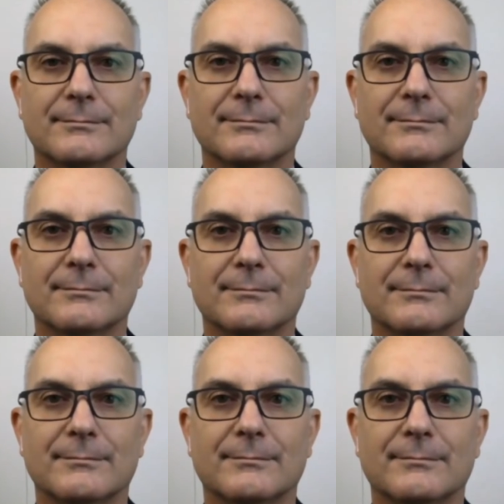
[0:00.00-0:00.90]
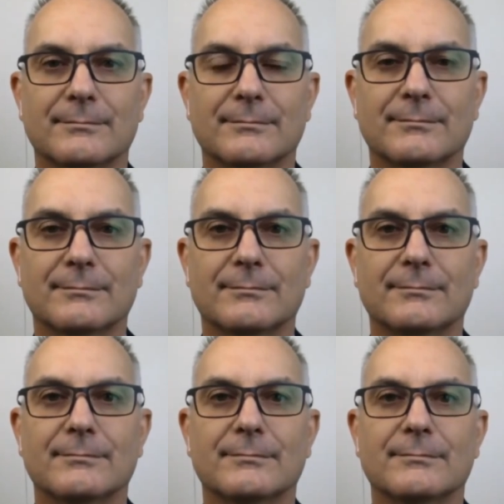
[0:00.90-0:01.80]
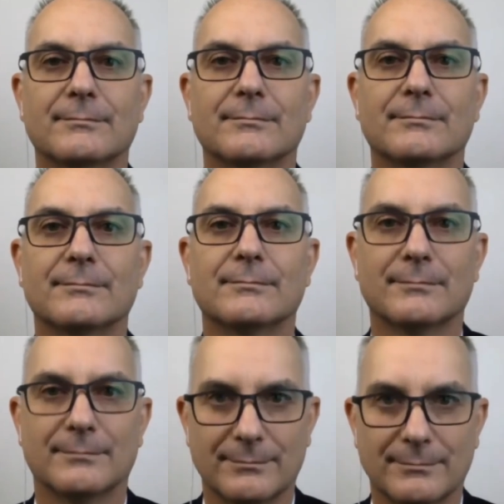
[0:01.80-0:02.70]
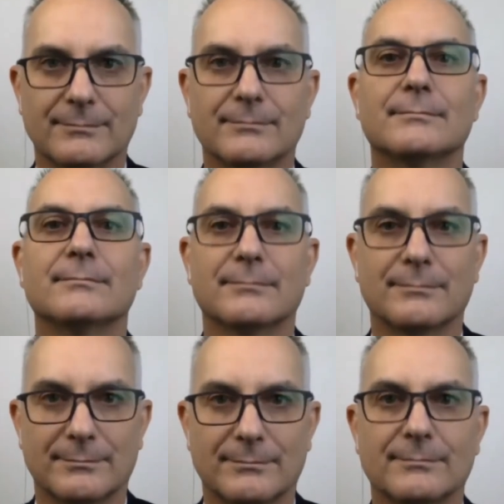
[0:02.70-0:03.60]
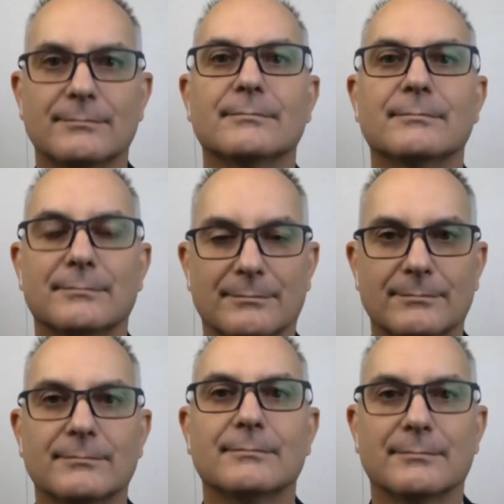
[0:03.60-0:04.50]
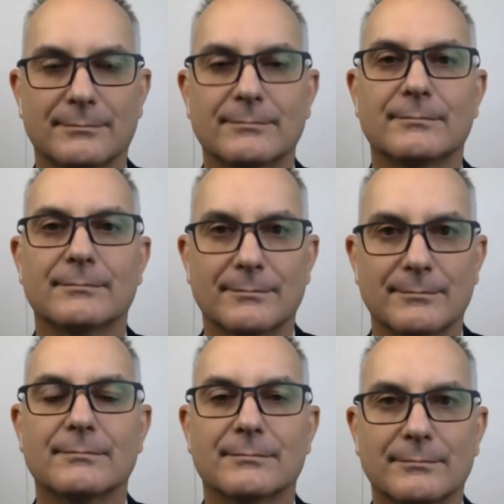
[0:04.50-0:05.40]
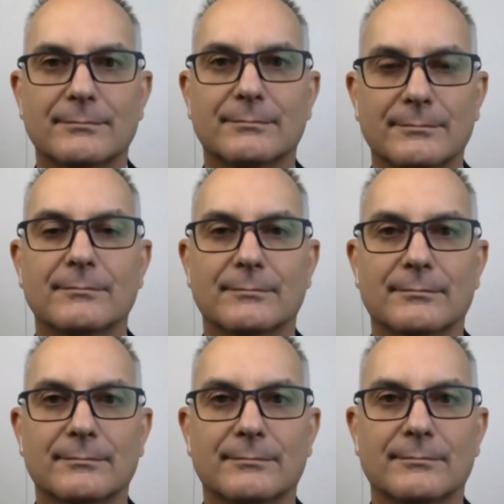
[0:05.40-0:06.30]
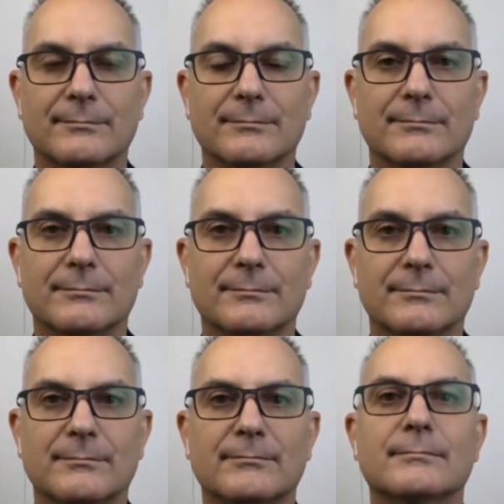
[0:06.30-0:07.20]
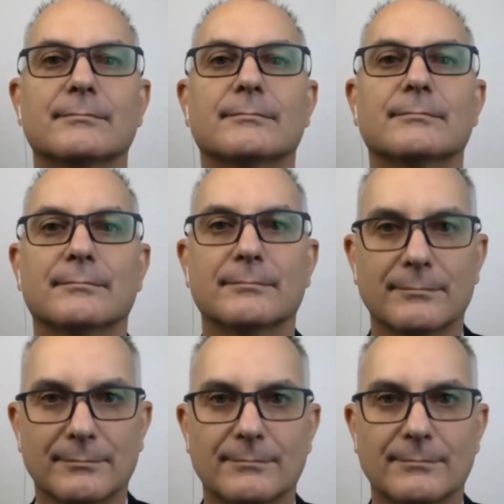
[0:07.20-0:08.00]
(silent)